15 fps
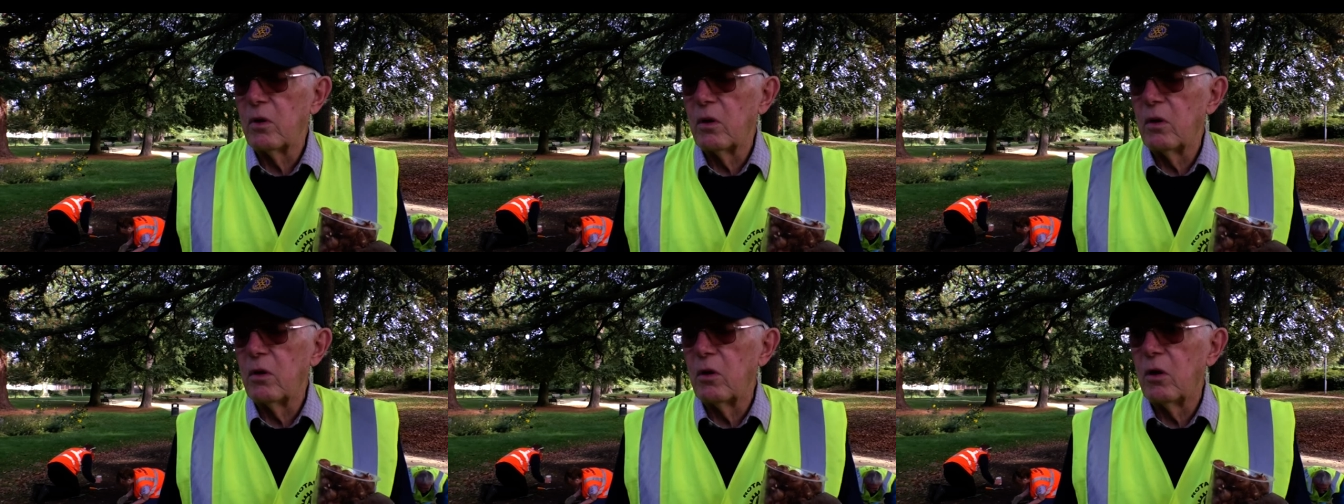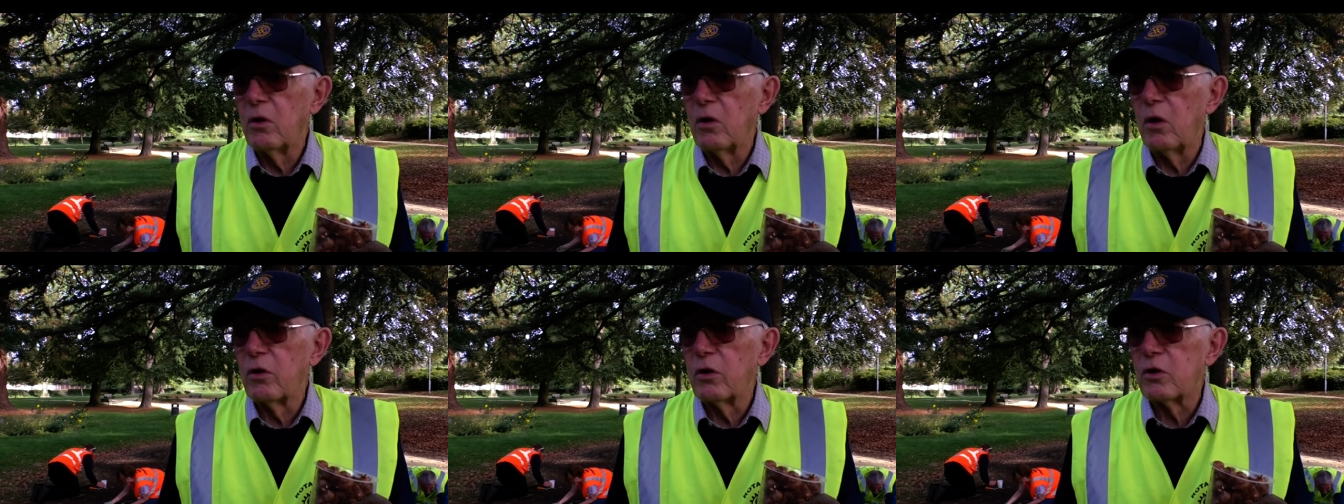or,
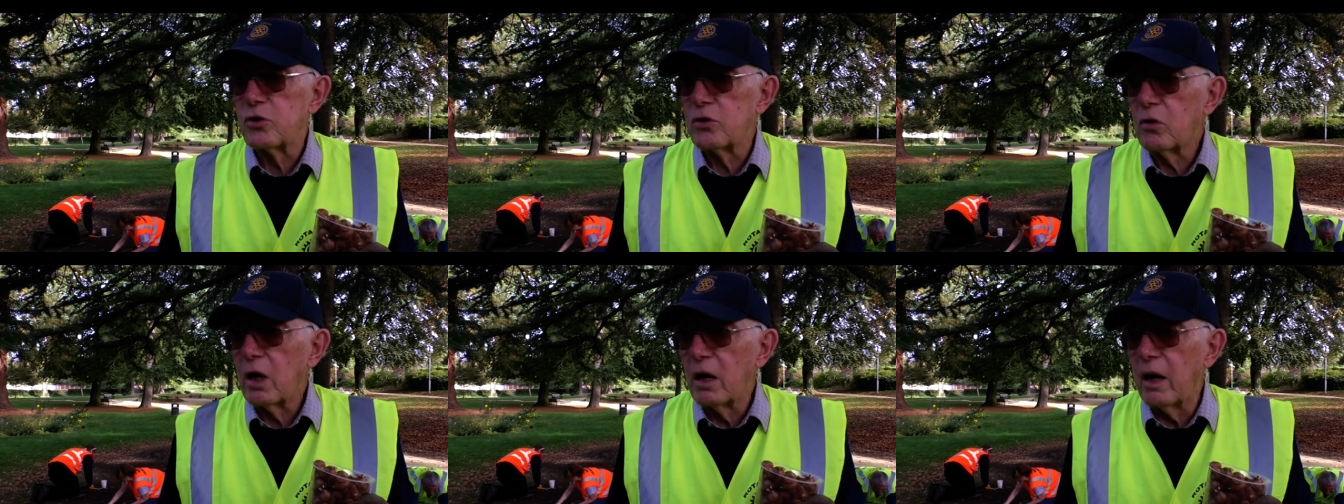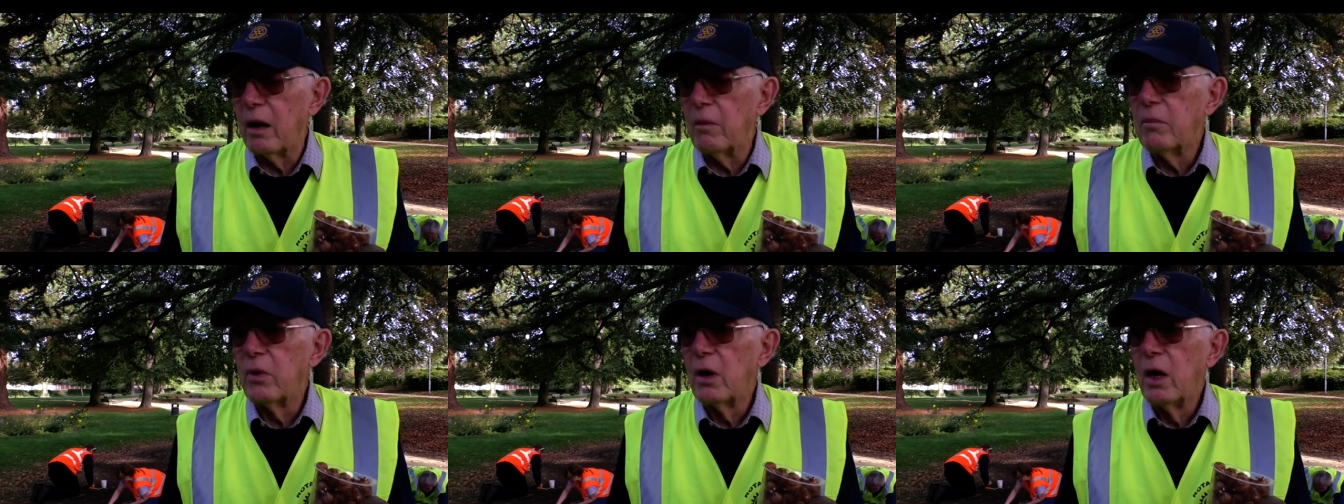or on a sugar
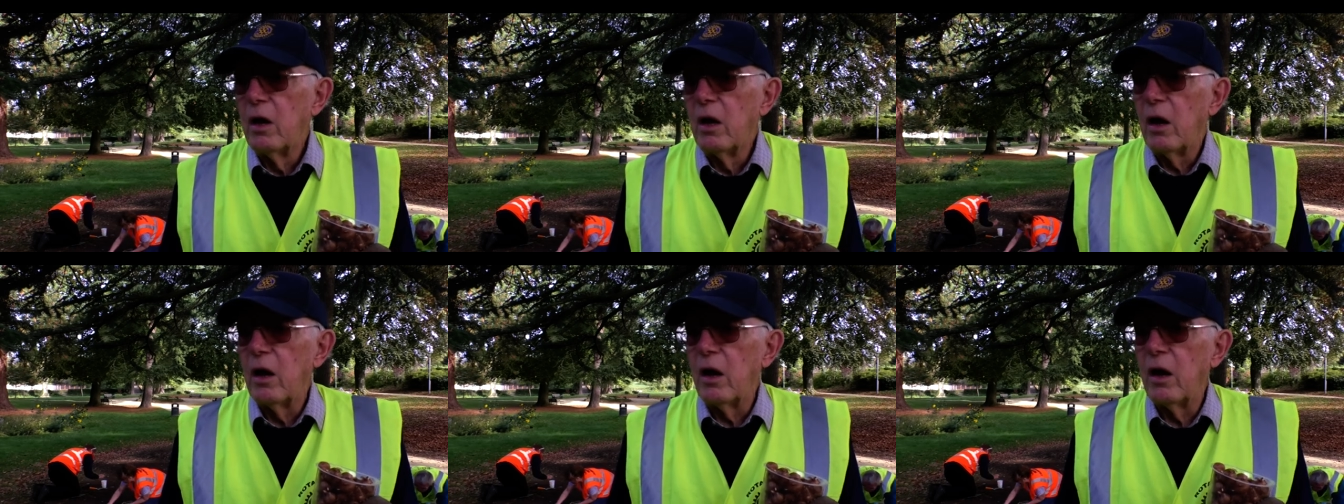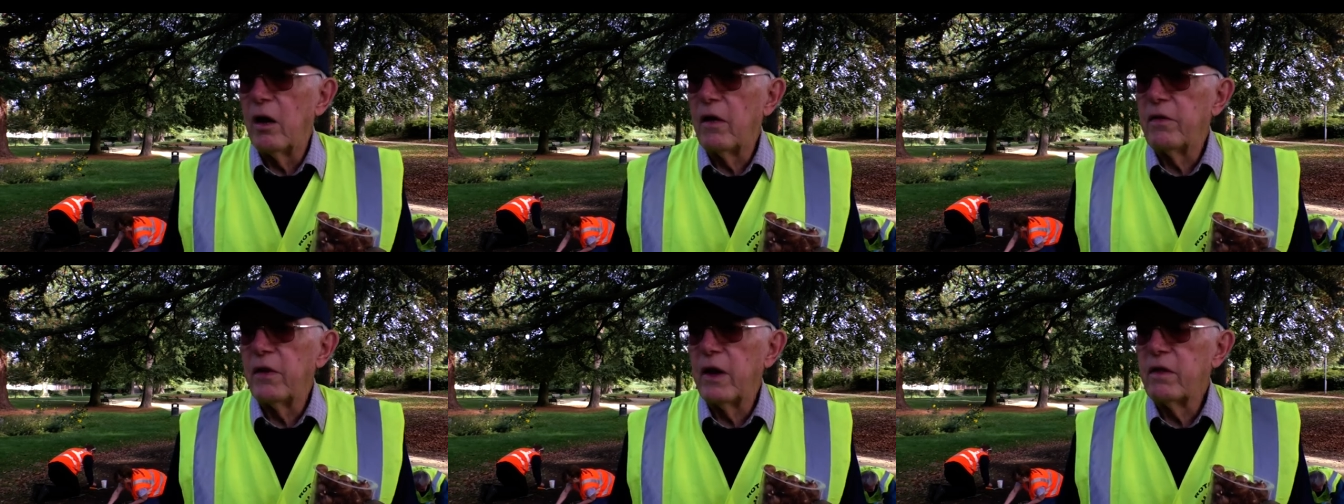lump,
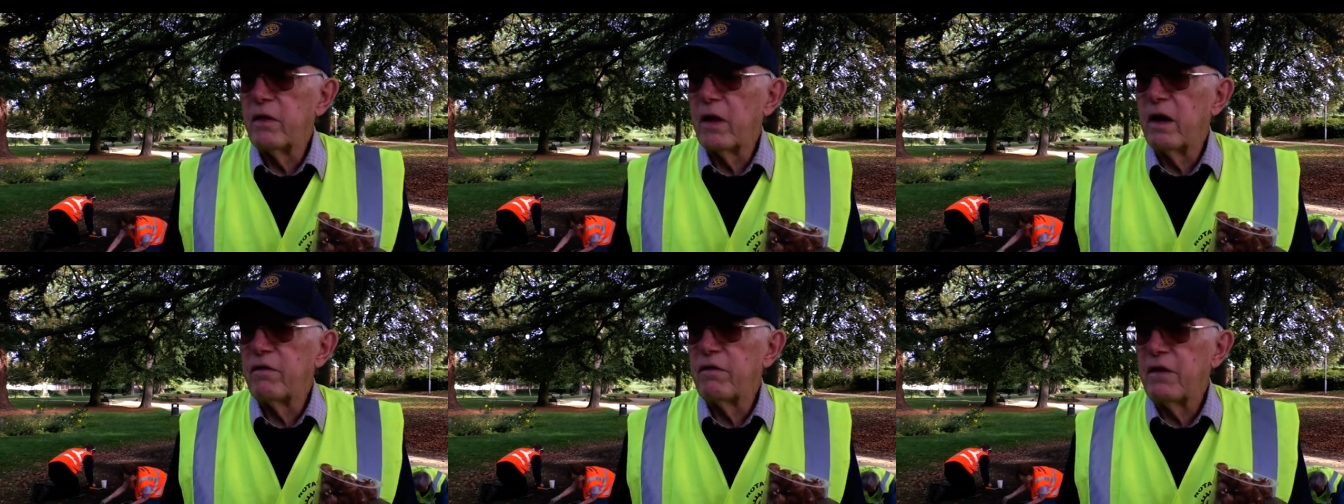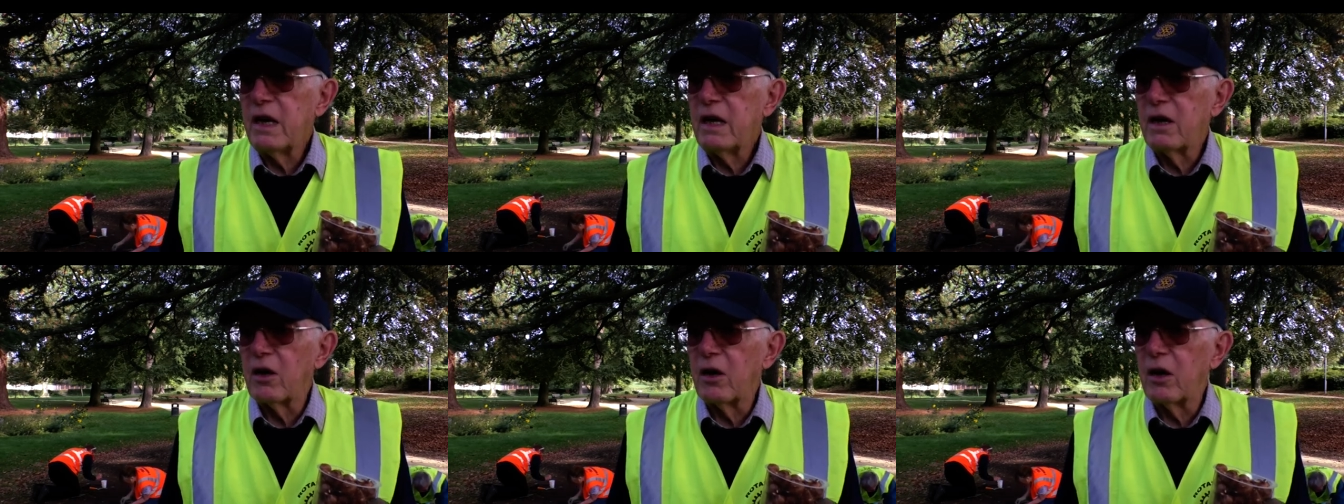uh, then their
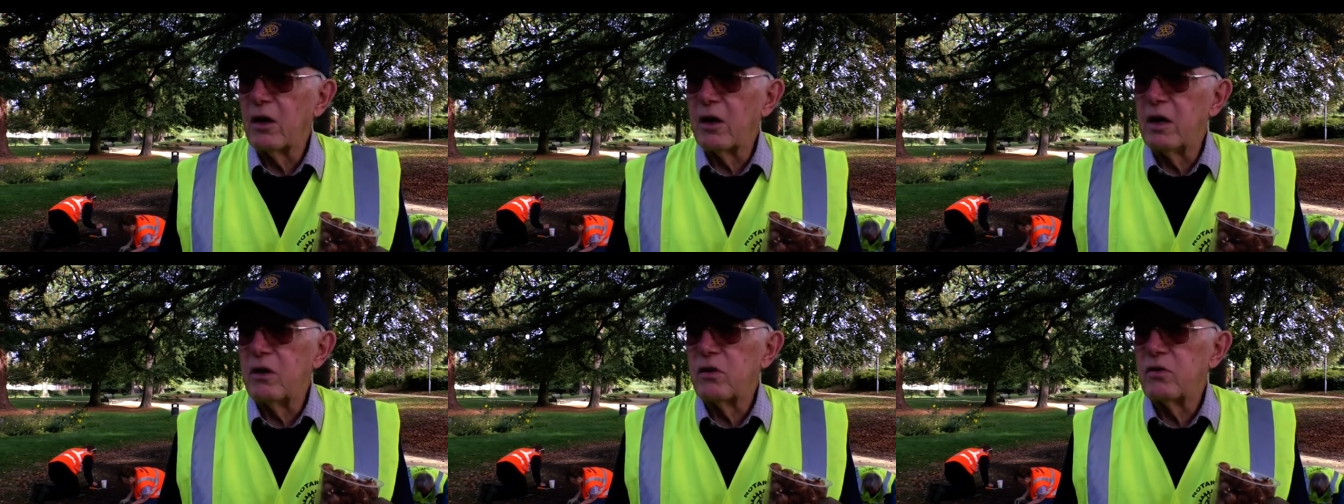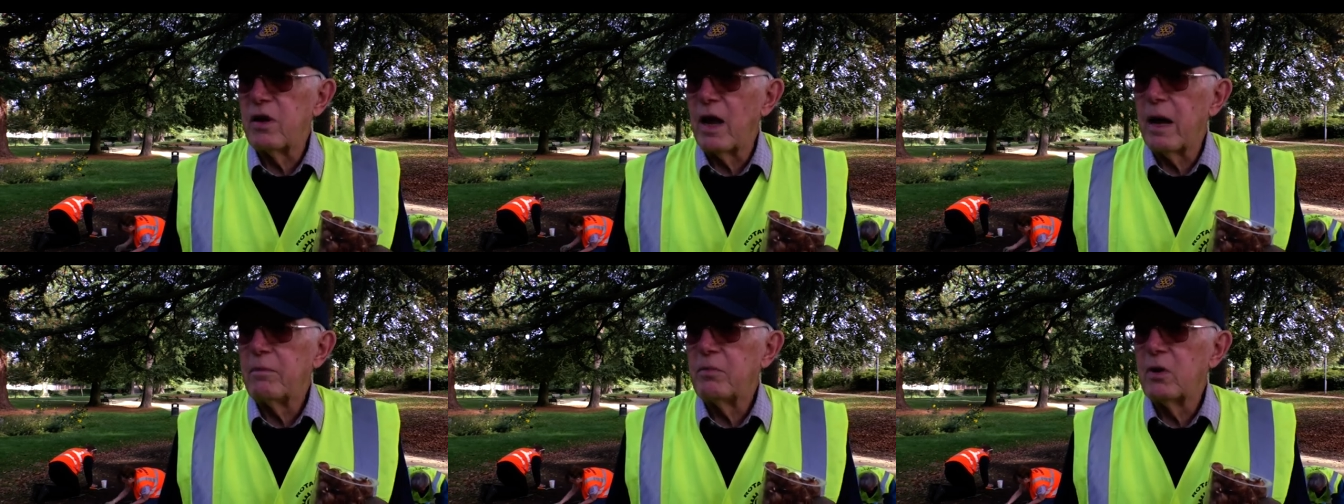finger is
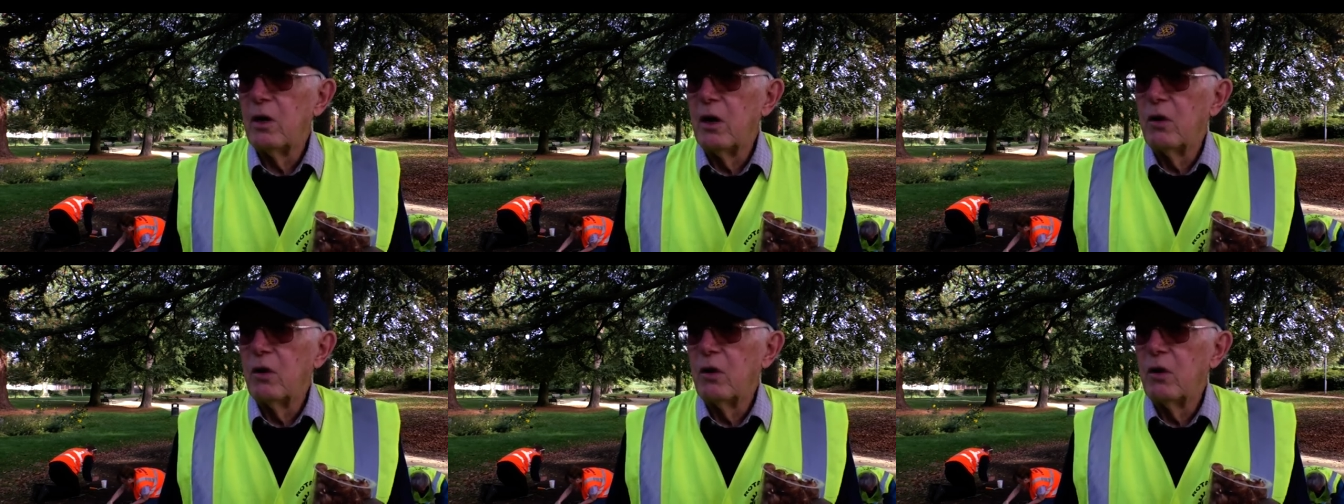dabbed